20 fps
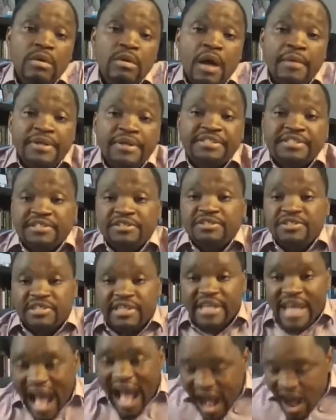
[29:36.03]
i mean
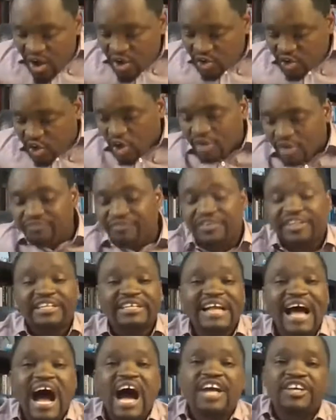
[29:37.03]
seriously how
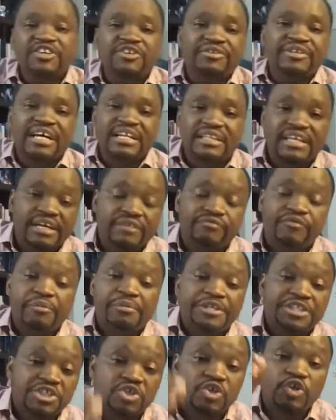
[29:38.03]
confident are you that the
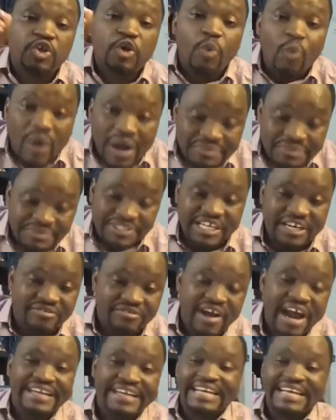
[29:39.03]
information on your website
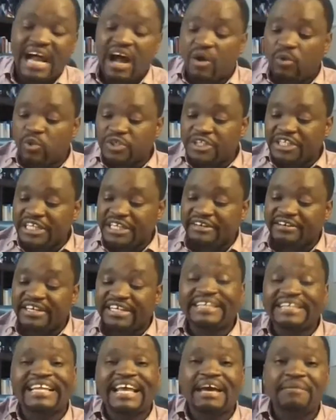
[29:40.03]
right now would
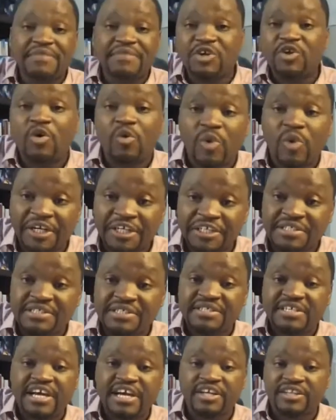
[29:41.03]
literally let me know what it
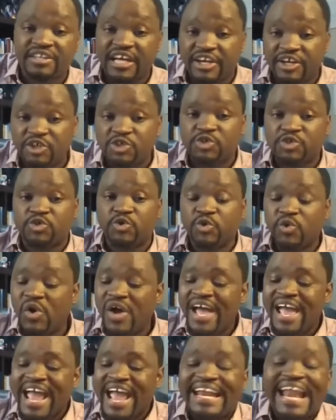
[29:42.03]
is that you do
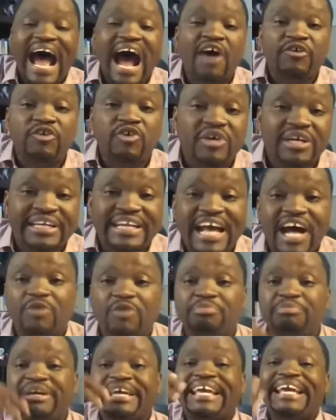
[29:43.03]
and how you can
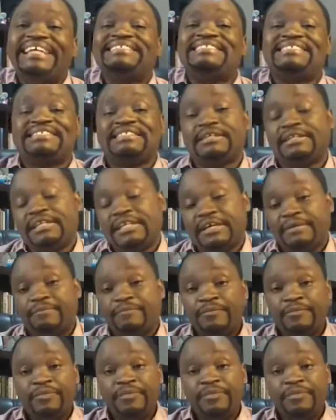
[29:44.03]
help me instantly